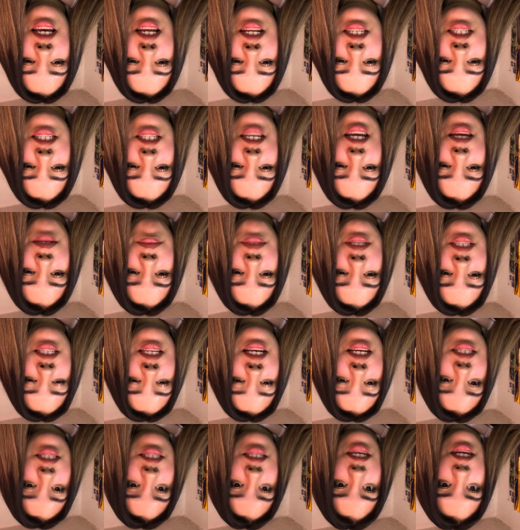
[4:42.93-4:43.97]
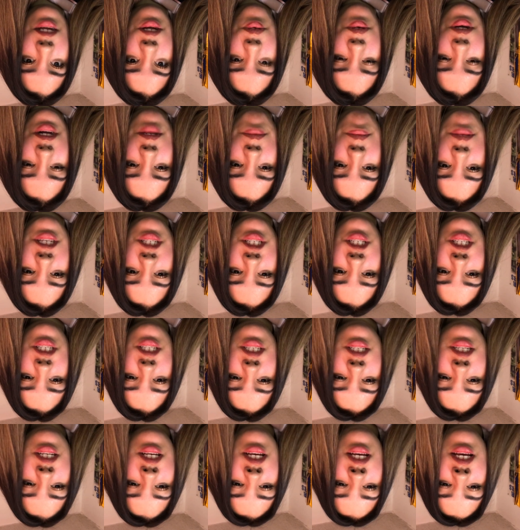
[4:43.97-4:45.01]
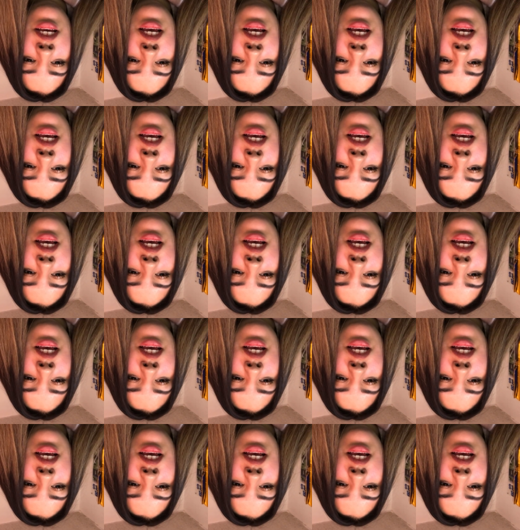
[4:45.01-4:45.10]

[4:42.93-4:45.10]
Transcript: and assignments, as I already mentioned,